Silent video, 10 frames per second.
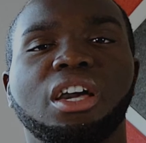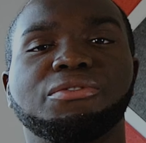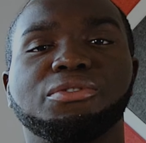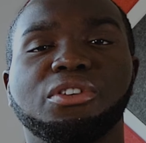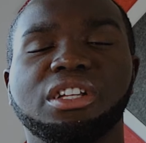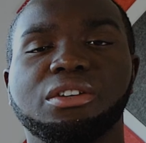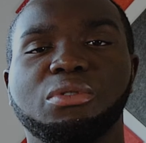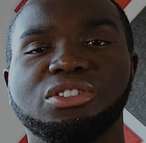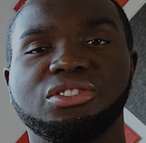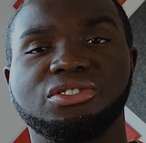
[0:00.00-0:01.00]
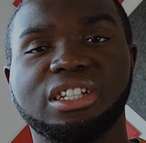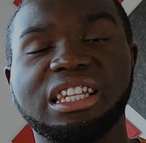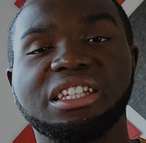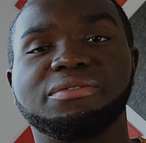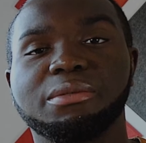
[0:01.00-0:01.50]
If you've got any questions, you
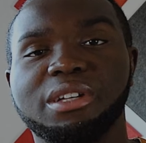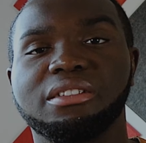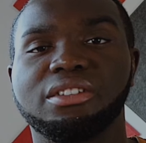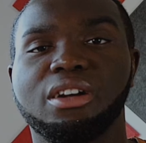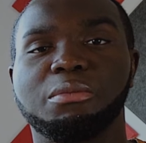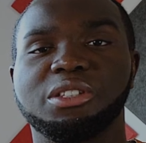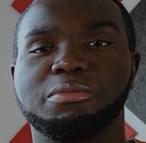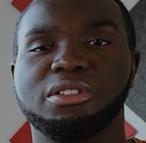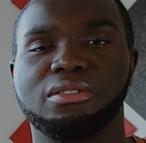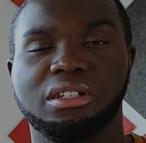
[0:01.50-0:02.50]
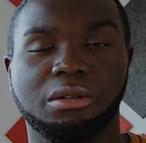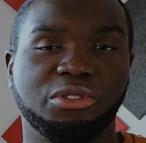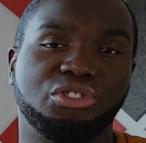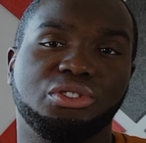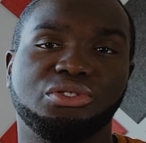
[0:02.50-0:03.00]
can leave them down in the comments below and I'll be
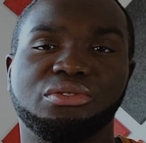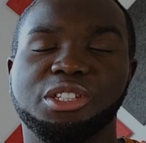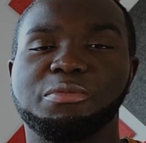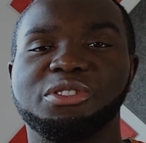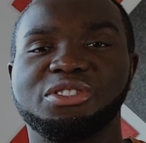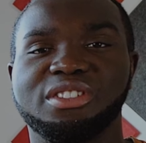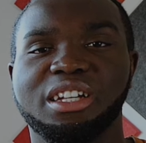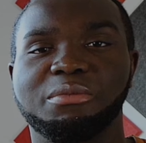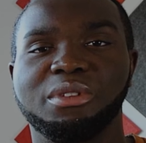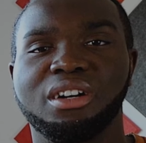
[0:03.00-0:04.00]
sure to respond to them.